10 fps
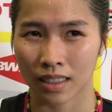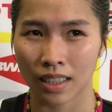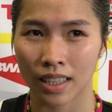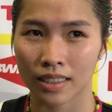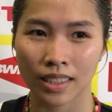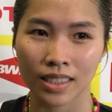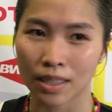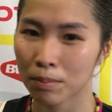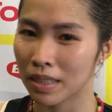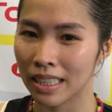18
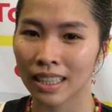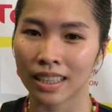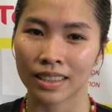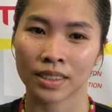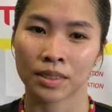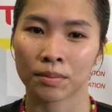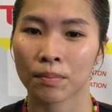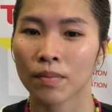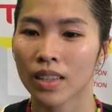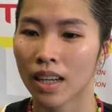something, and
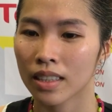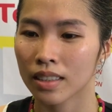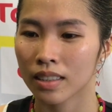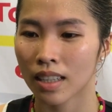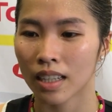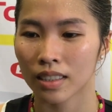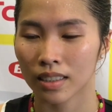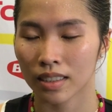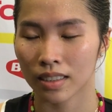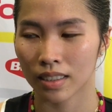I think that
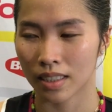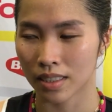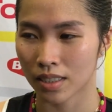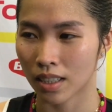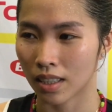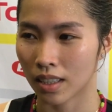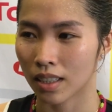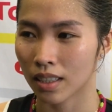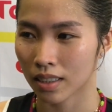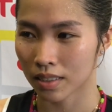is
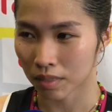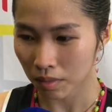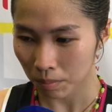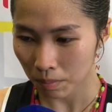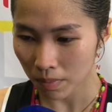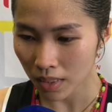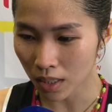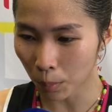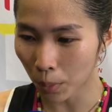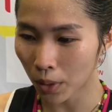the
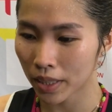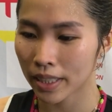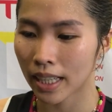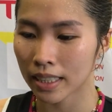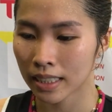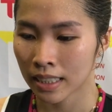point that